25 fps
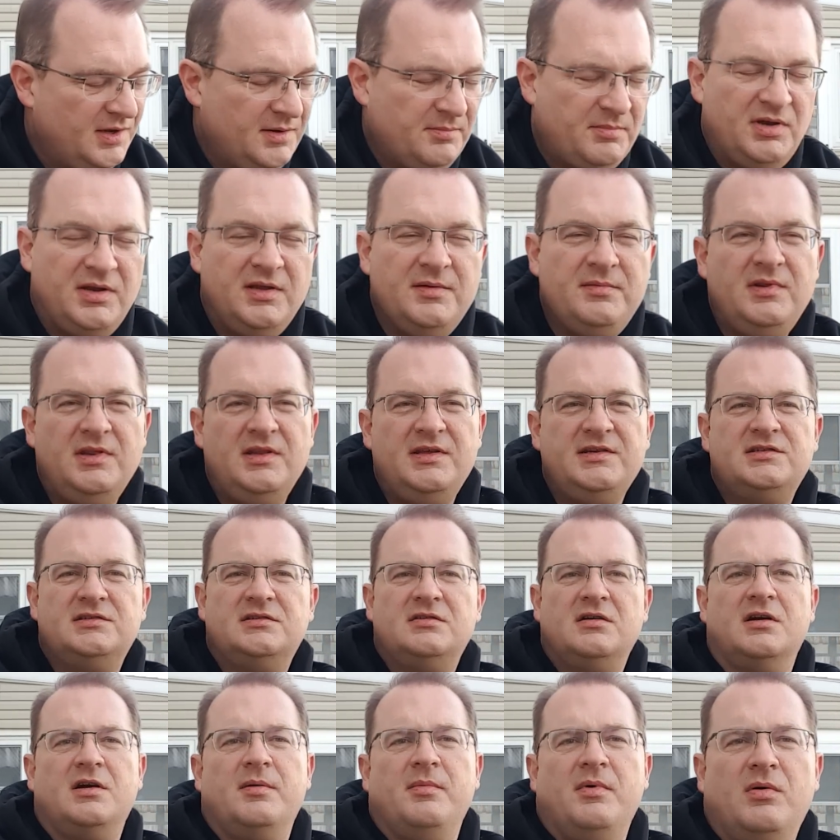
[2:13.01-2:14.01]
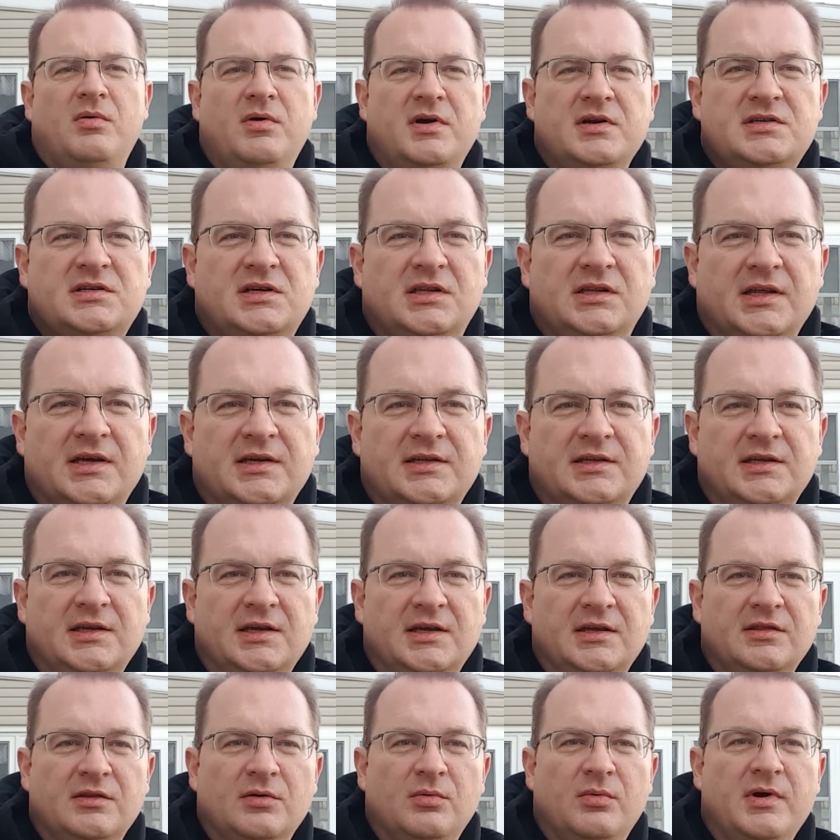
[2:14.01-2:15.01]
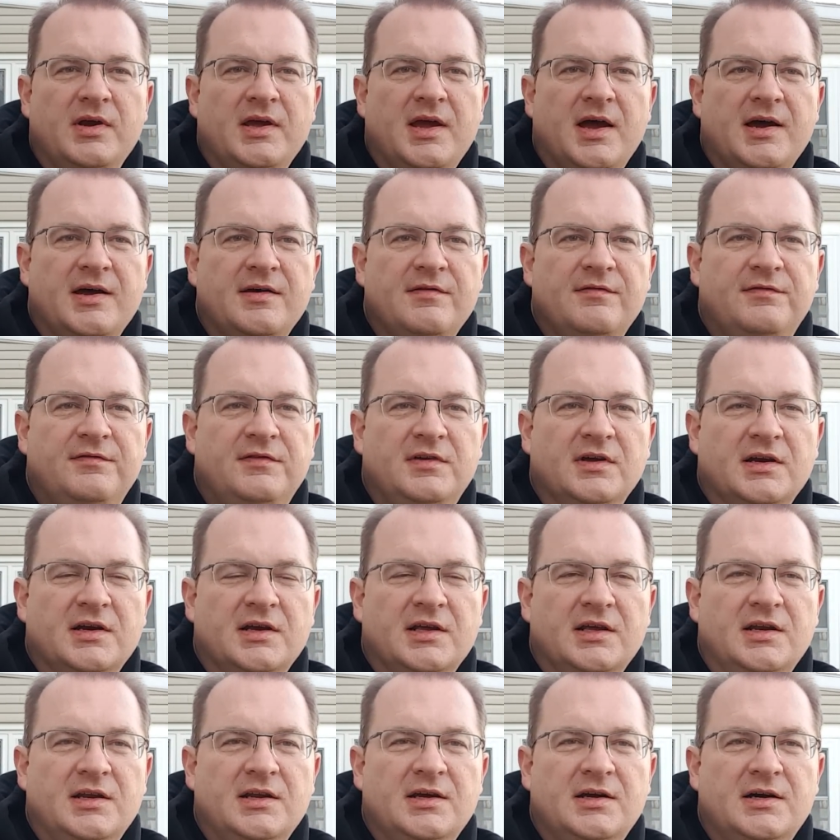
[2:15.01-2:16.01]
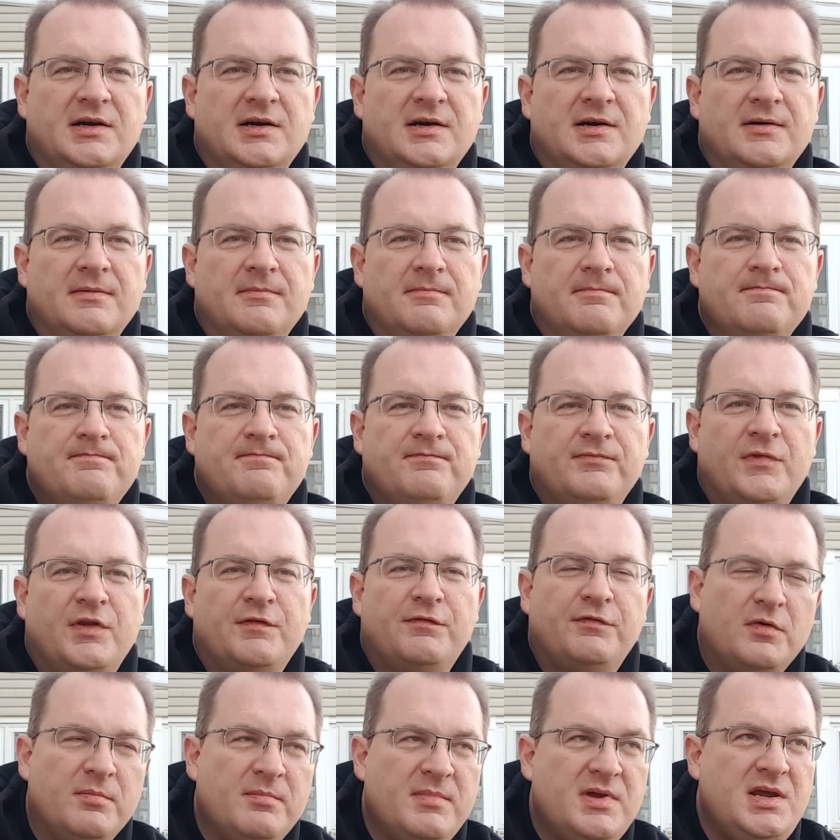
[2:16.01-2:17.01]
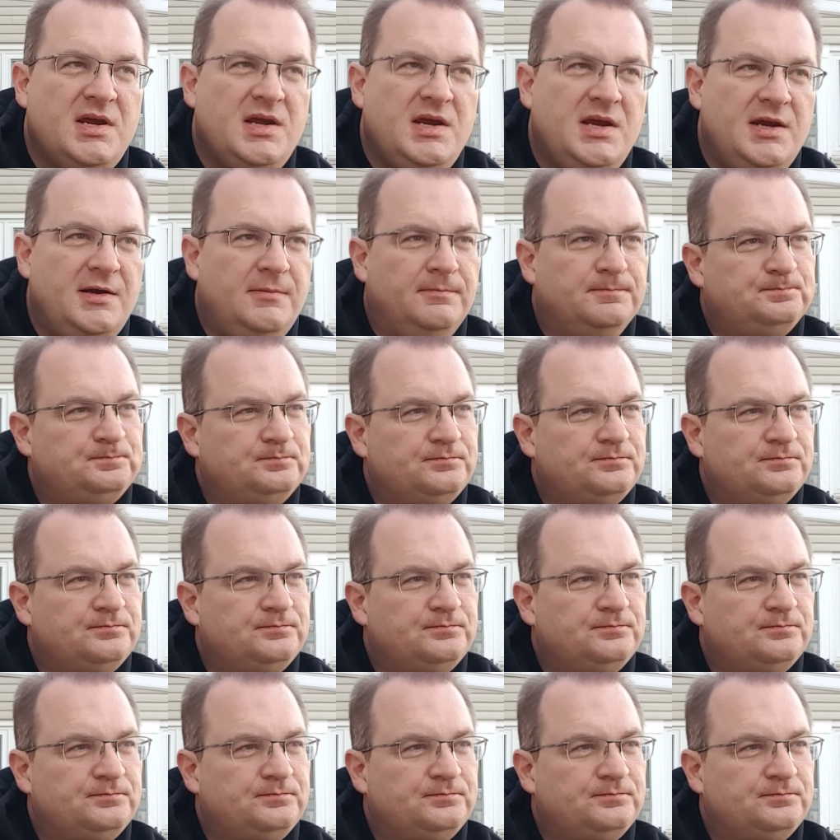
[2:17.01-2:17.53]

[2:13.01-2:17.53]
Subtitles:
But let's talk about watch collecting the way I've done it. For me,